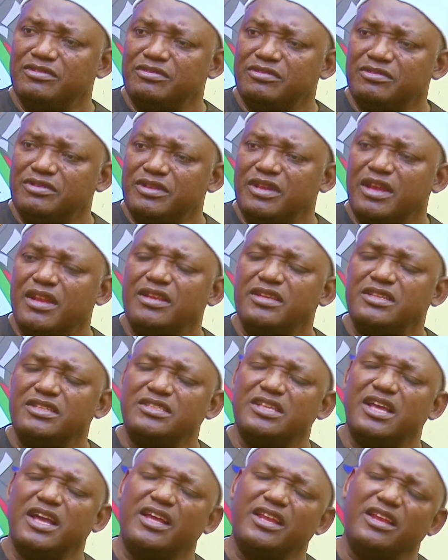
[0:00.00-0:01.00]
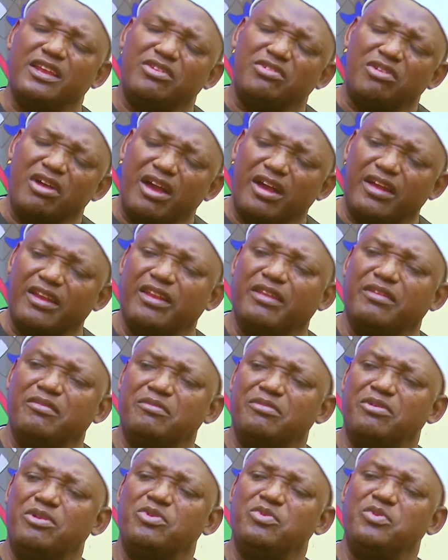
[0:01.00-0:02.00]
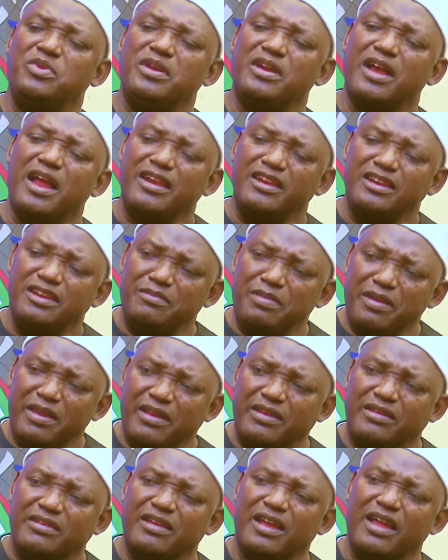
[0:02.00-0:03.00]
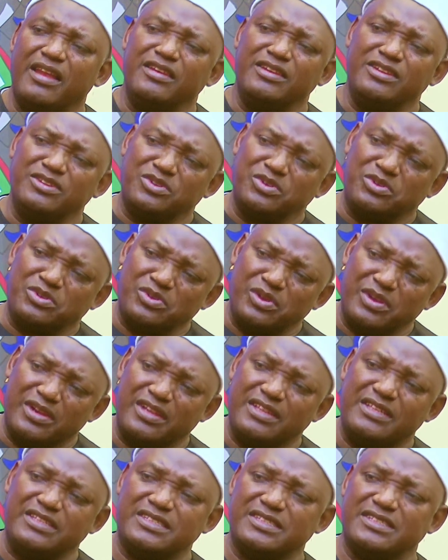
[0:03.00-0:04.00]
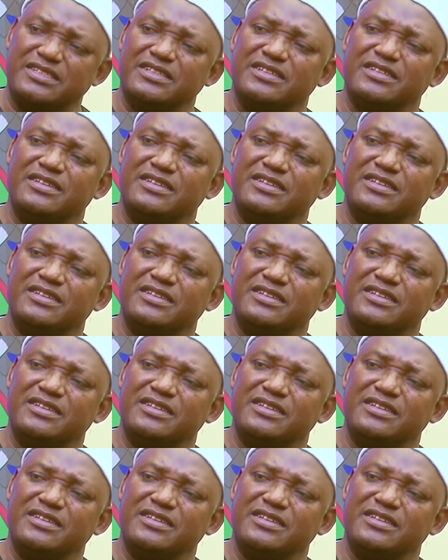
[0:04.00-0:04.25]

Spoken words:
we can disagree to agree, but we can debate and discuss on this.